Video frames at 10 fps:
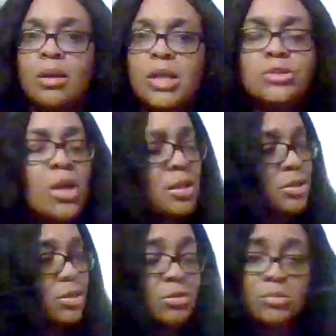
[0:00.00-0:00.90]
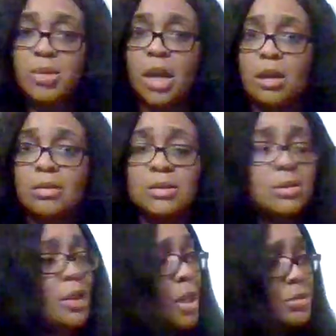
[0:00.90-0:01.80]
They try to show you that because
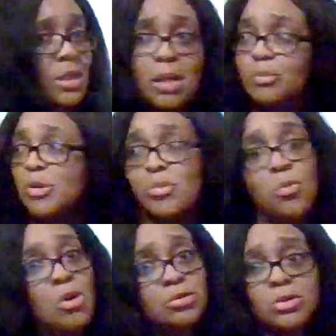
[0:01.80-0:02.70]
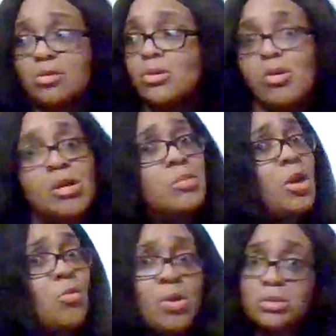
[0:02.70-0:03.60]
a lot of times people want your glory, but
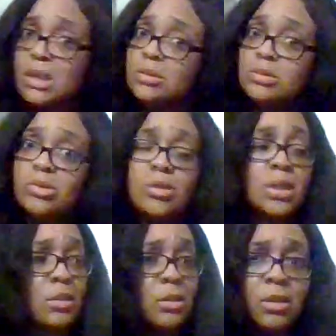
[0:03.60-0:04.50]
don't want that story.